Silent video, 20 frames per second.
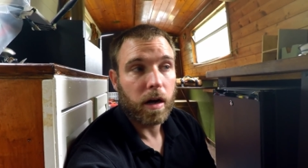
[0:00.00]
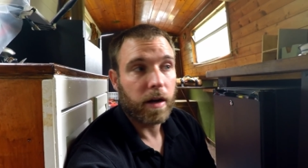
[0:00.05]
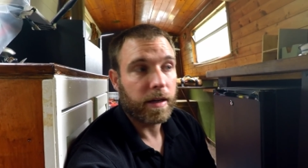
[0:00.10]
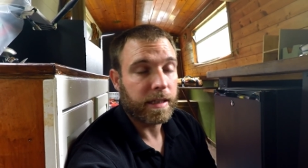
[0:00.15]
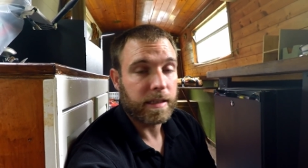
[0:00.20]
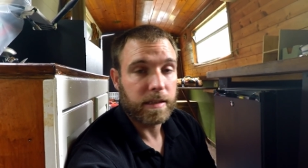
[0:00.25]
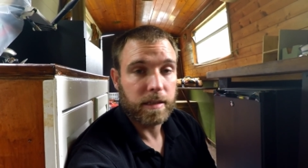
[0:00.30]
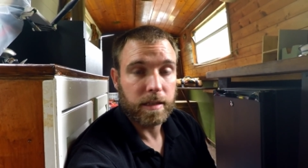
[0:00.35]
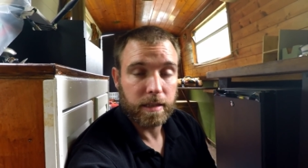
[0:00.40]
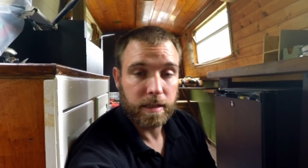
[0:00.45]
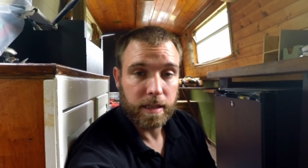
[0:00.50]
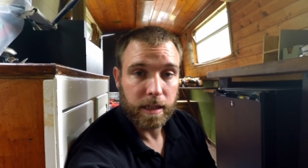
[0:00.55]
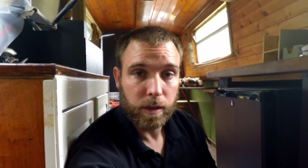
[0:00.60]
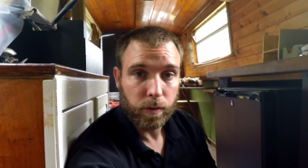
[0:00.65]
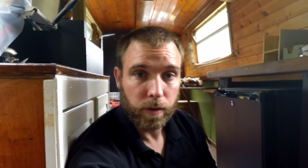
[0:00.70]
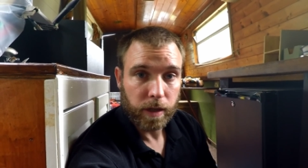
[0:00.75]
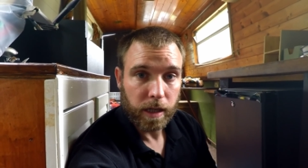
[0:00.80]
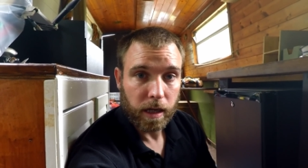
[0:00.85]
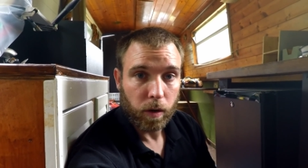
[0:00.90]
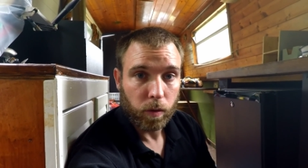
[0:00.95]
I need to seal
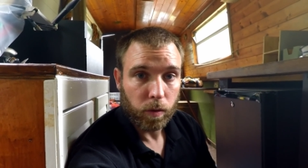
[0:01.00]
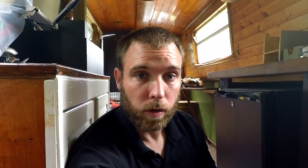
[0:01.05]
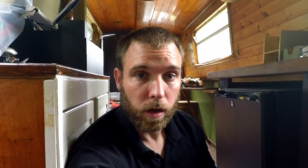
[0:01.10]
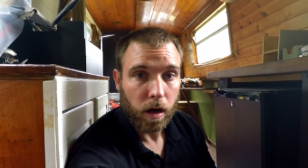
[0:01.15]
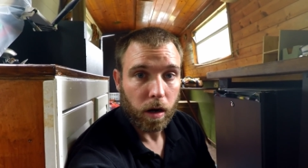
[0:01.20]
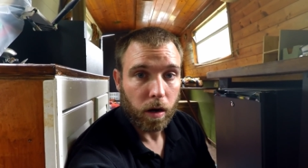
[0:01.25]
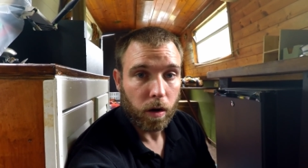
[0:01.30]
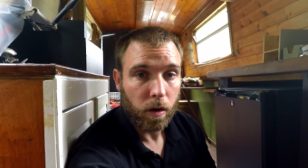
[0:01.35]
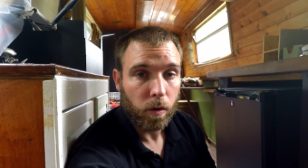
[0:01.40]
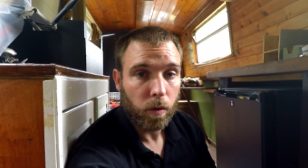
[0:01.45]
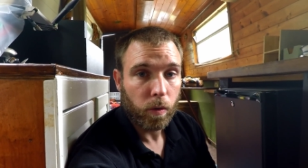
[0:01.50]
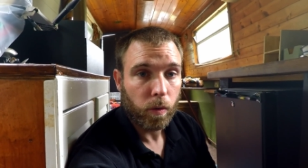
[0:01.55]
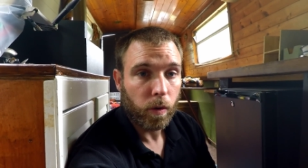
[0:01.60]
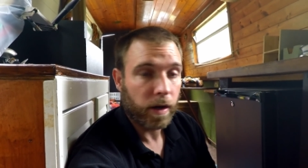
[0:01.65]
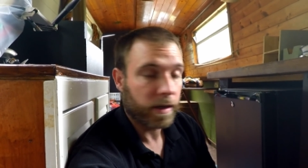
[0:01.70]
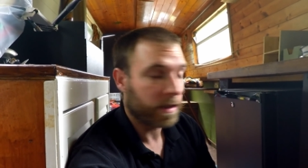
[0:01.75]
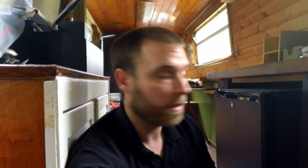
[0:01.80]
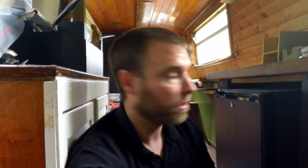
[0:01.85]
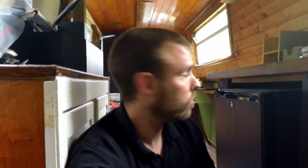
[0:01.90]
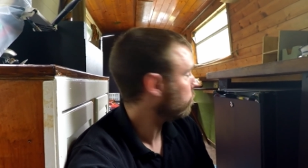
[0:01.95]
the old hole. I
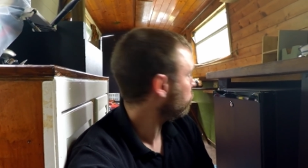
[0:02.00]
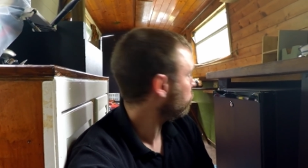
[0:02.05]
need to